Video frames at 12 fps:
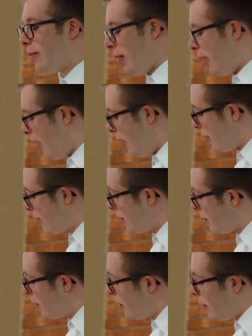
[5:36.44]
of the Hawk,
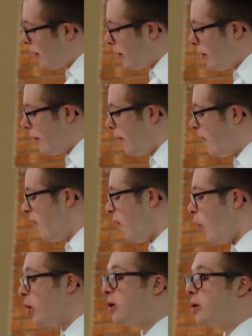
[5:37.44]

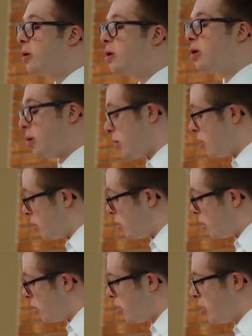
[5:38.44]
for
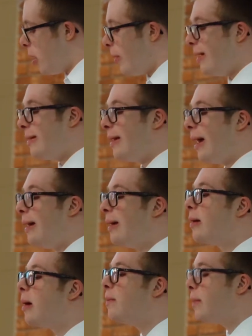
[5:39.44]
showing daily
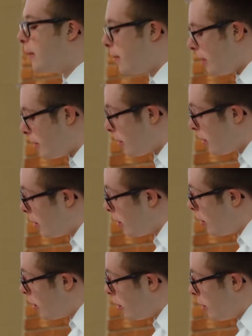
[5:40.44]
commitment
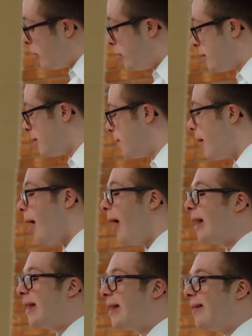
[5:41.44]
to
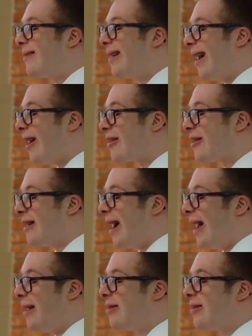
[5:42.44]
positive character
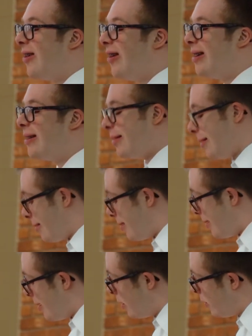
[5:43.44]
and
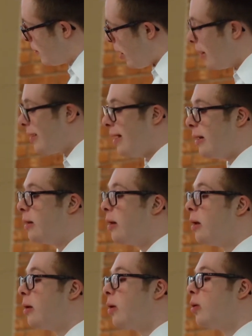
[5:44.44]

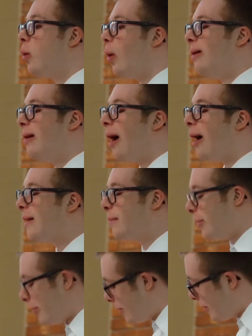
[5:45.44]
embodying the Golden Hawk
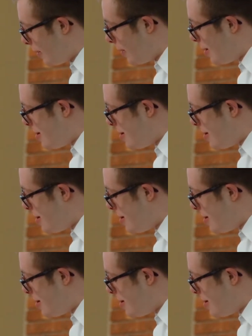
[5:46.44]
spirit.